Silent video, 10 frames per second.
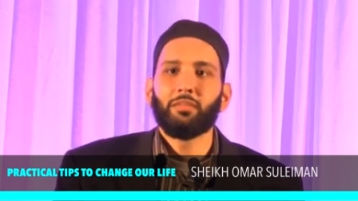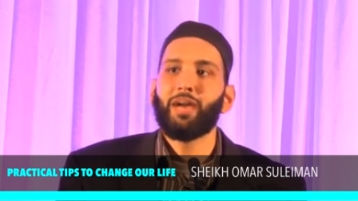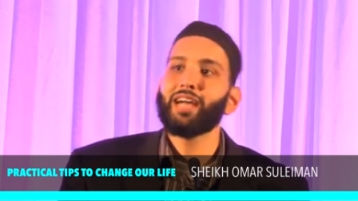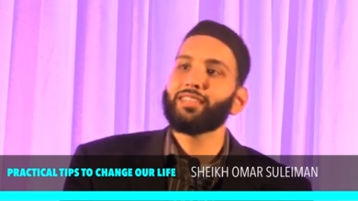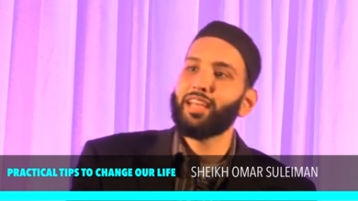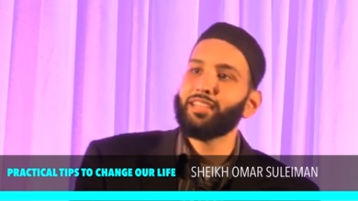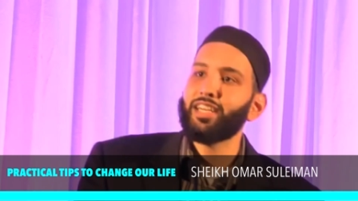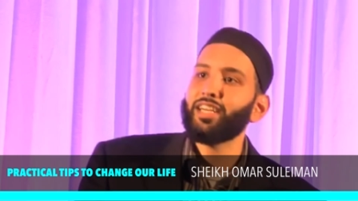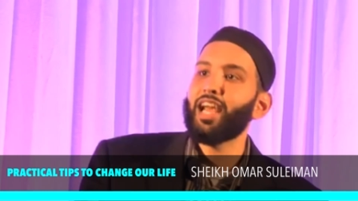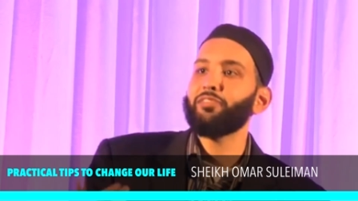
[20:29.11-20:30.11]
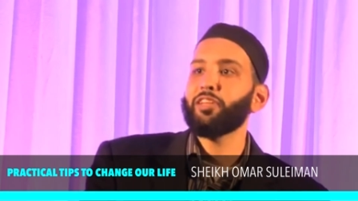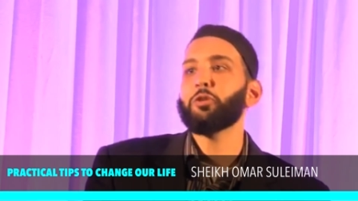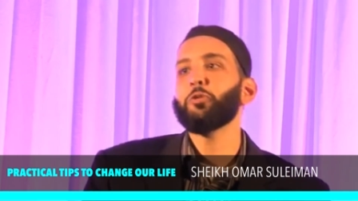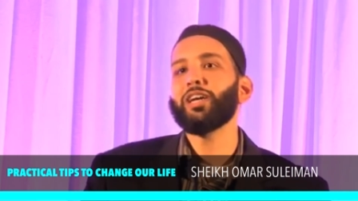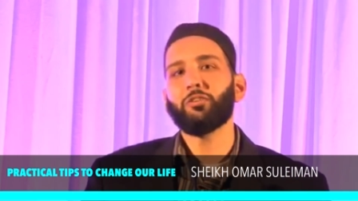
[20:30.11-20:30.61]
Back then, they didn't have
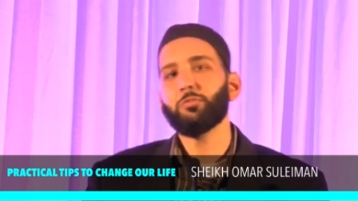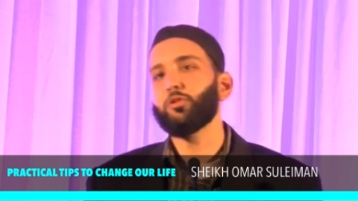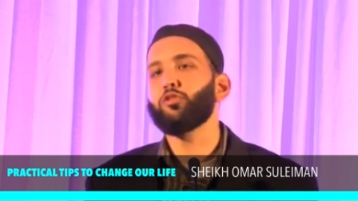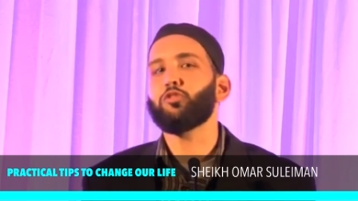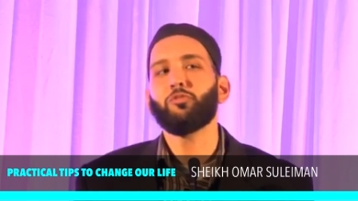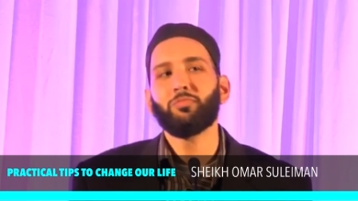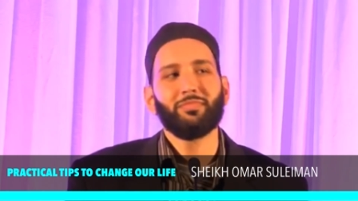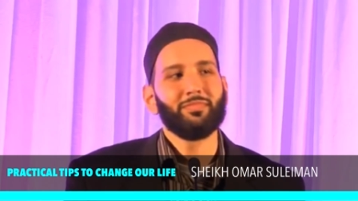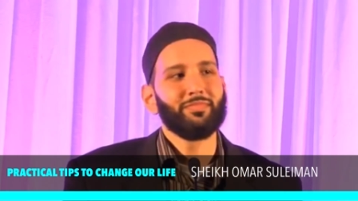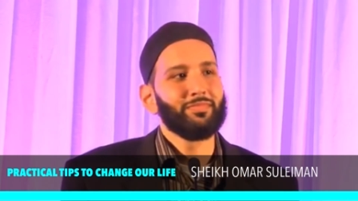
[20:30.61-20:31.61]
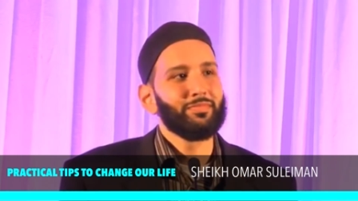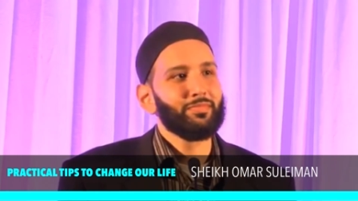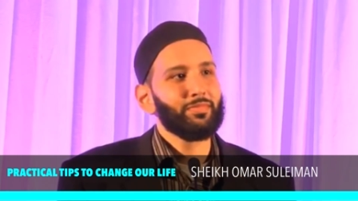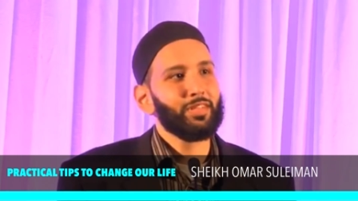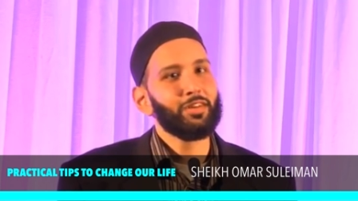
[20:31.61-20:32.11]
Lil Wayne or Umm Kulthum,
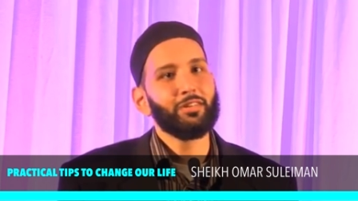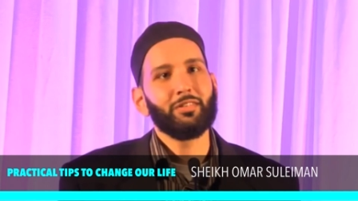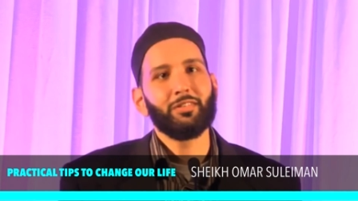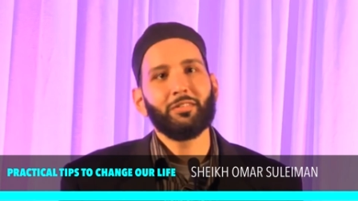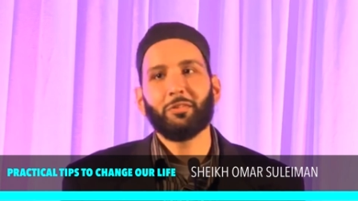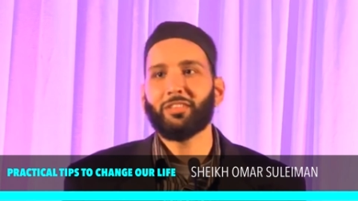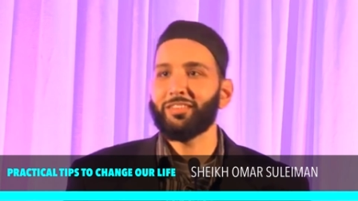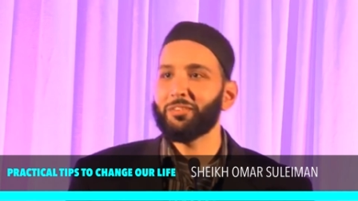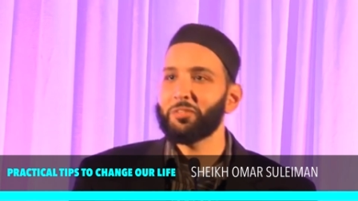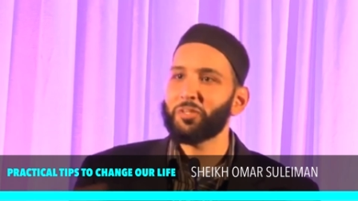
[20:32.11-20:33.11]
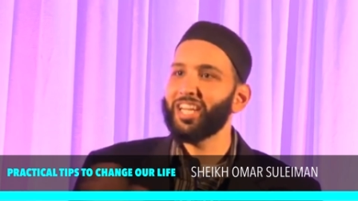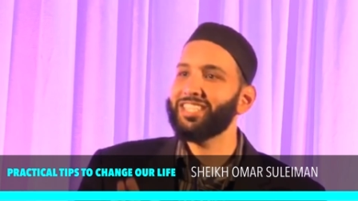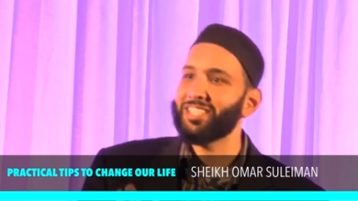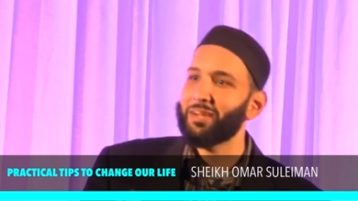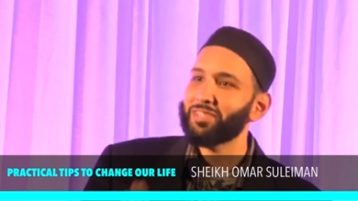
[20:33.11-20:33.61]
you know, or, or Junaid
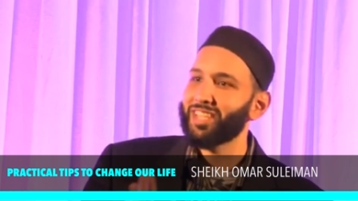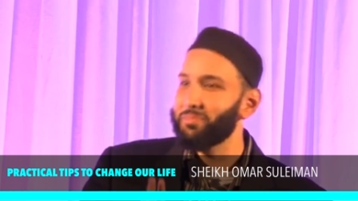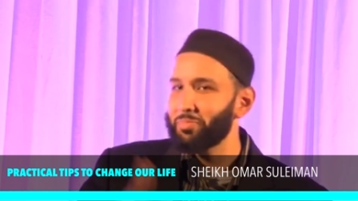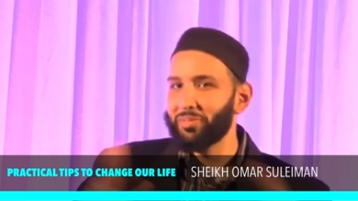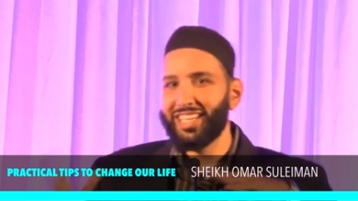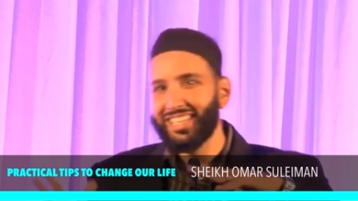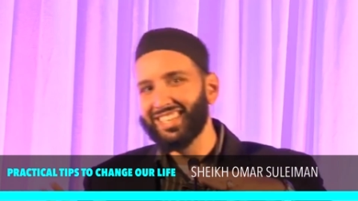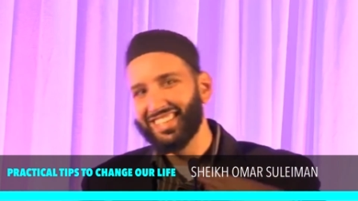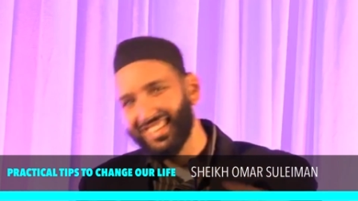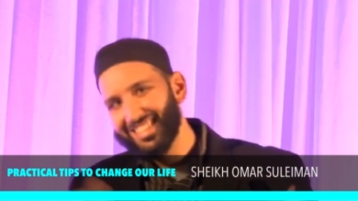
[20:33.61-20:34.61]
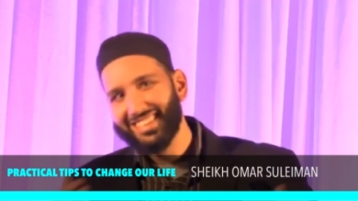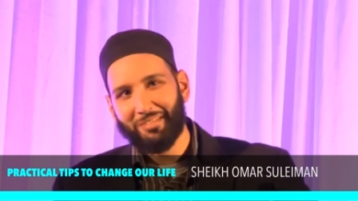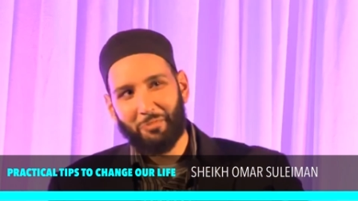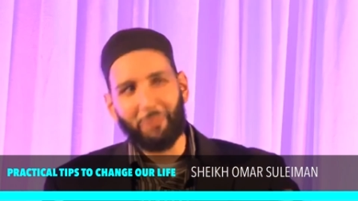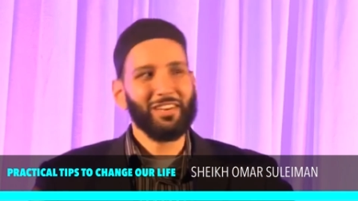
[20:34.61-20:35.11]
Jamshed pre
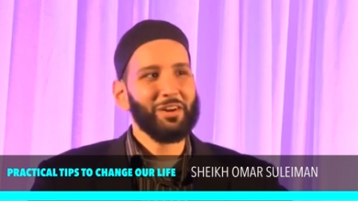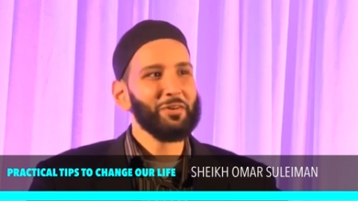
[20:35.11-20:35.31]
what we know